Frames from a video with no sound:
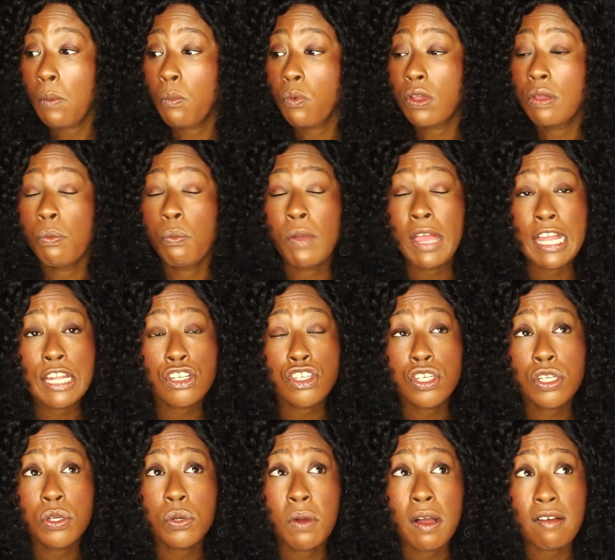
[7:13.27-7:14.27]
We went
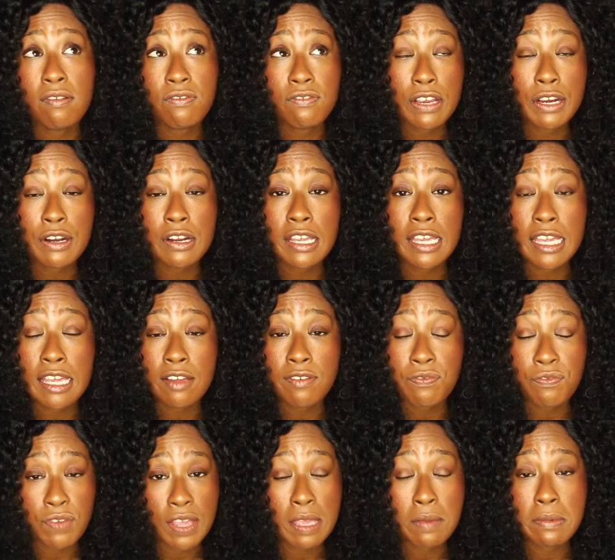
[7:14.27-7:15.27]
to a very
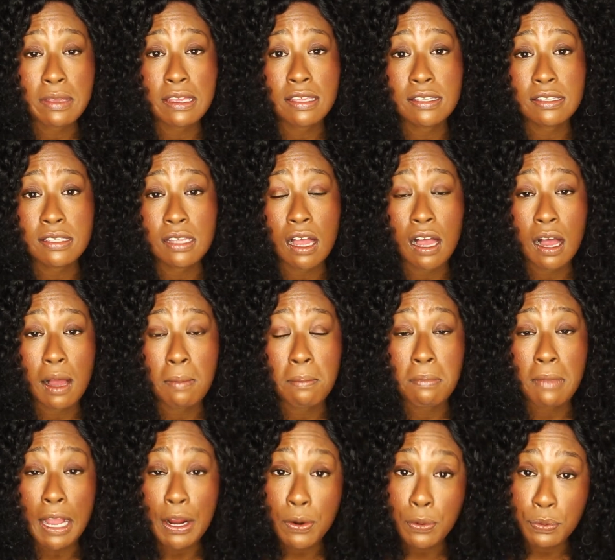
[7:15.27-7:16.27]
famous
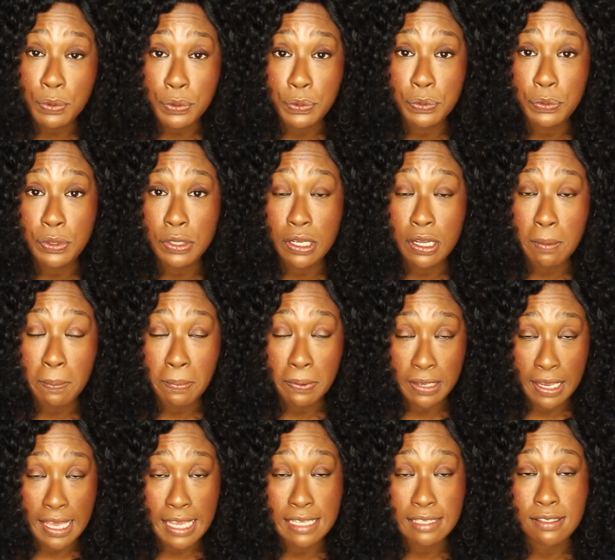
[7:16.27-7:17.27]
macaroon
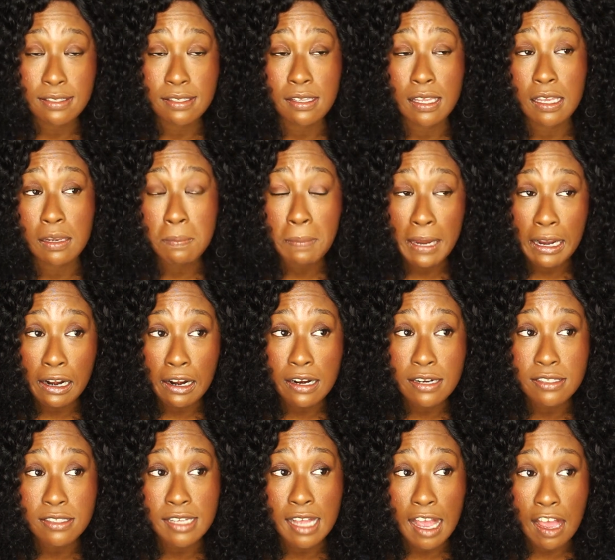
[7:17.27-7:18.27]
place in
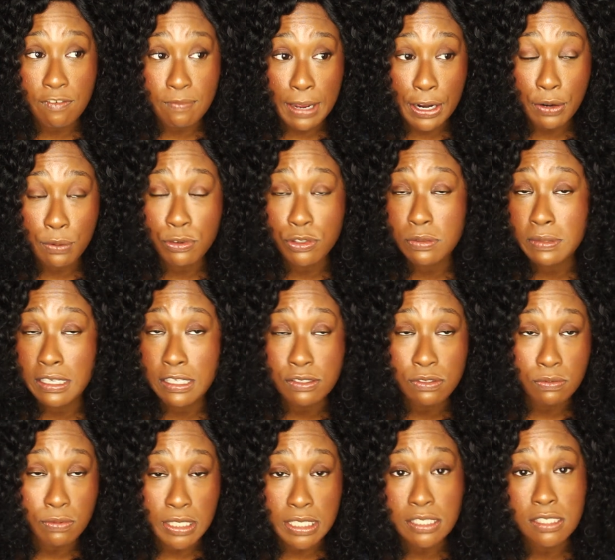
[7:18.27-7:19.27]
Paris to have macaroons
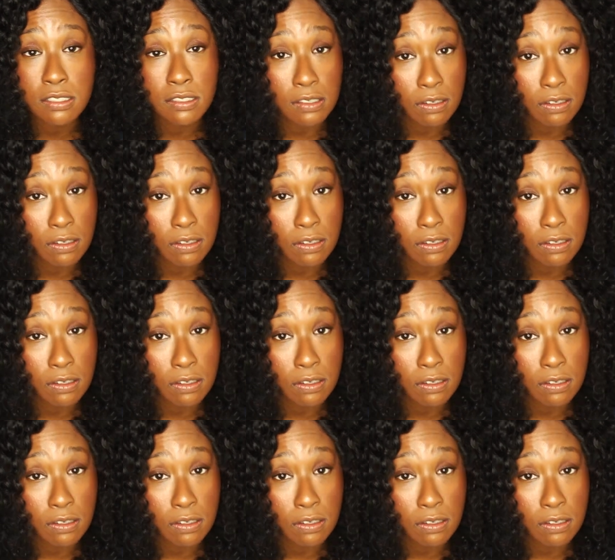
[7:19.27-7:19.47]
because Reese,